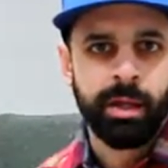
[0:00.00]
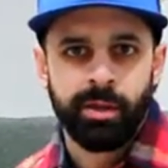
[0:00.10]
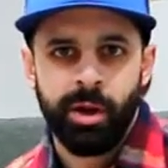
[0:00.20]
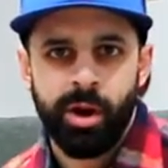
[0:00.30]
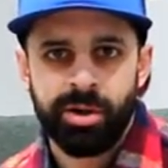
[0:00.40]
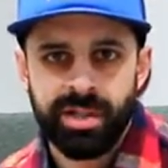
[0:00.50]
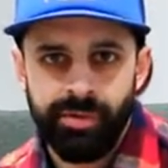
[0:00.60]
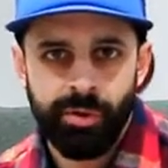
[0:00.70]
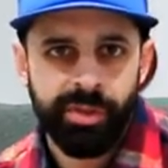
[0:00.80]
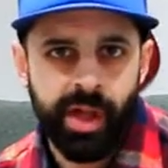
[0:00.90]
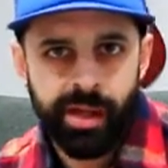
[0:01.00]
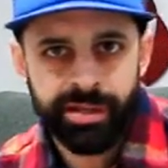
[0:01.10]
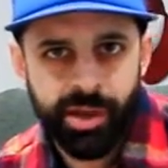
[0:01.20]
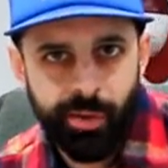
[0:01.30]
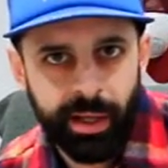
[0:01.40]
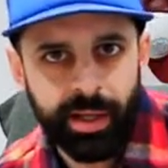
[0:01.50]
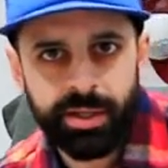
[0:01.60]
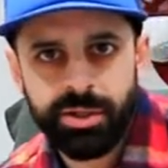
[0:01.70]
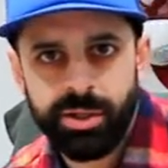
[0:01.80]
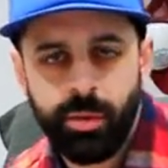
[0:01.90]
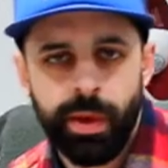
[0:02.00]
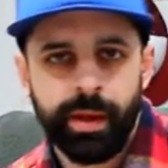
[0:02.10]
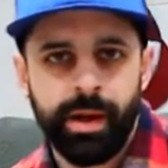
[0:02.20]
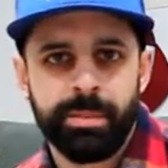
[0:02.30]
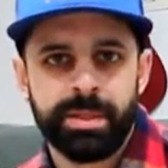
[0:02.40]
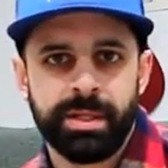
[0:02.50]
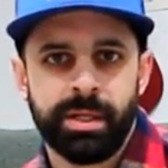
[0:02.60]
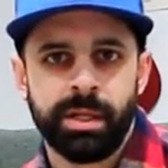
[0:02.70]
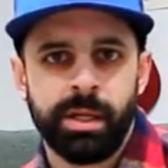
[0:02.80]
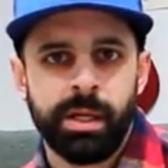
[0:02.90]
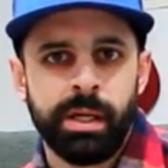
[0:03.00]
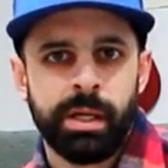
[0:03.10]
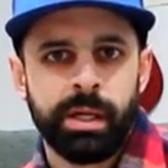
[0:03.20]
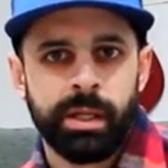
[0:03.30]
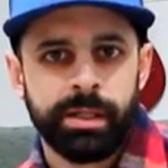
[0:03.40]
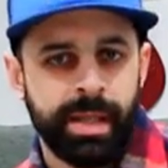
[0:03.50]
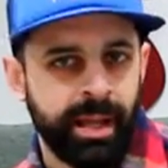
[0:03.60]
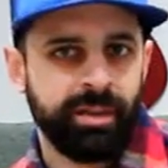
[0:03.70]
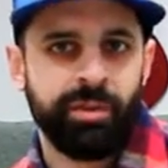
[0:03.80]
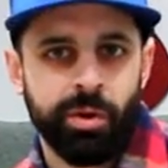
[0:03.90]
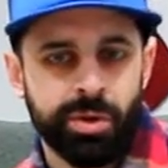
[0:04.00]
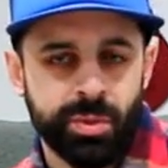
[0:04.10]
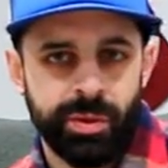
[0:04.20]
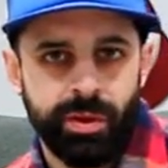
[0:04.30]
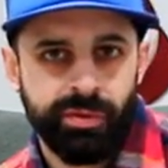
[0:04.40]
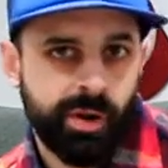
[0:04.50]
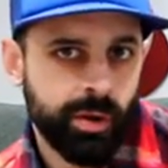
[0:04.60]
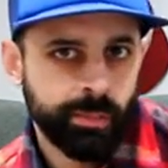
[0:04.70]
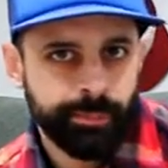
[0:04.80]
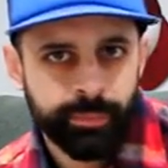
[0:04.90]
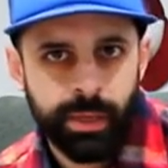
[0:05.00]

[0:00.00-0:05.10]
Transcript: There are several things going against you when it comes to taking photos with your phone.